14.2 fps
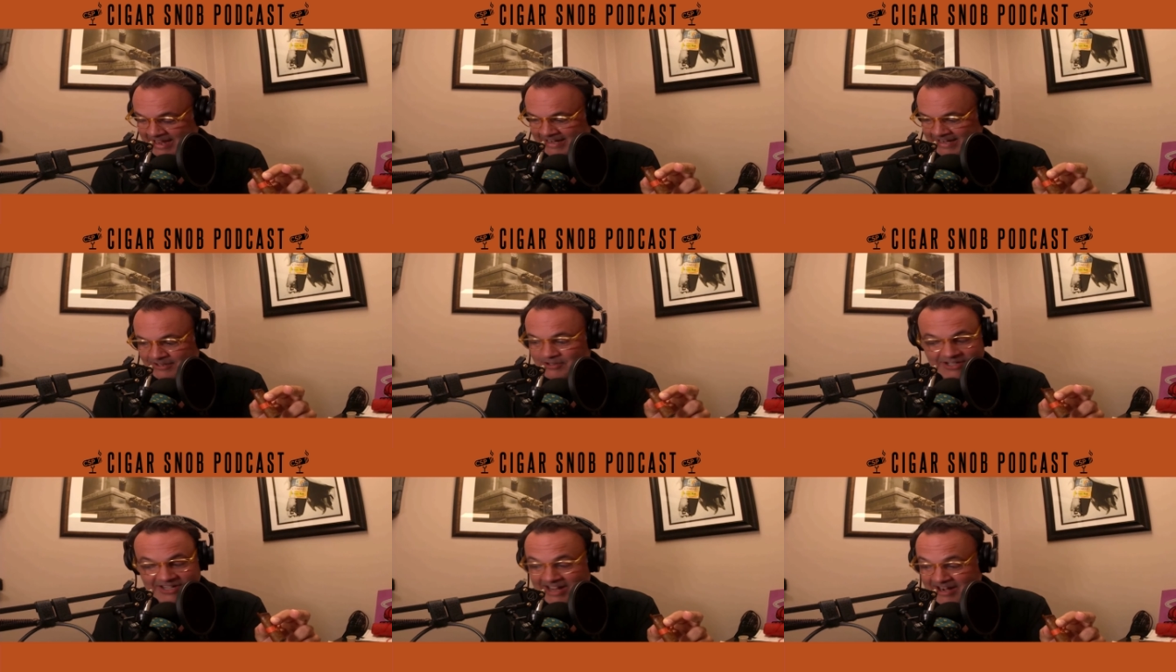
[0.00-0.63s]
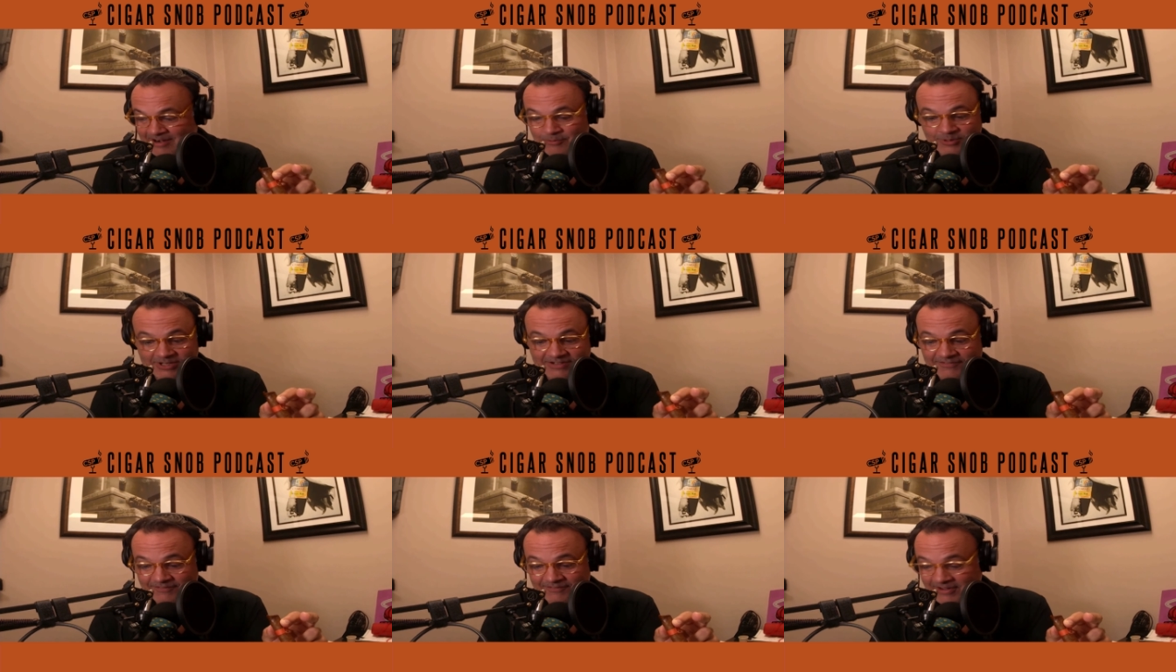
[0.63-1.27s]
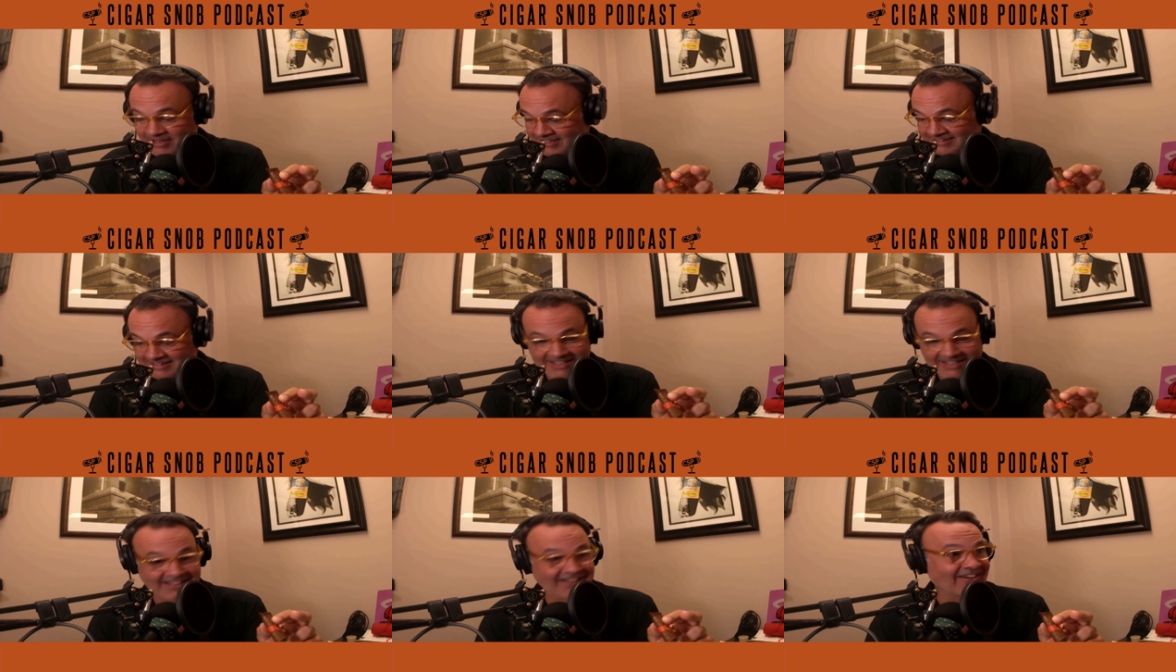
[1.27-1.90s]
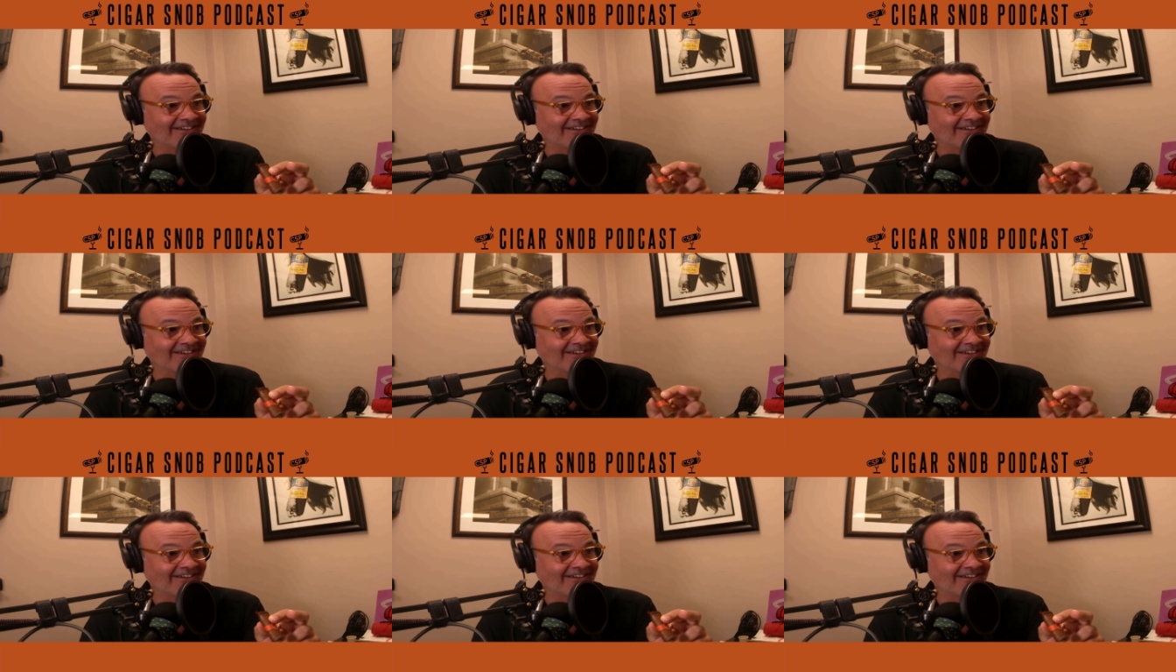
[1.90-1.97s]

and I could not read a fucking thing.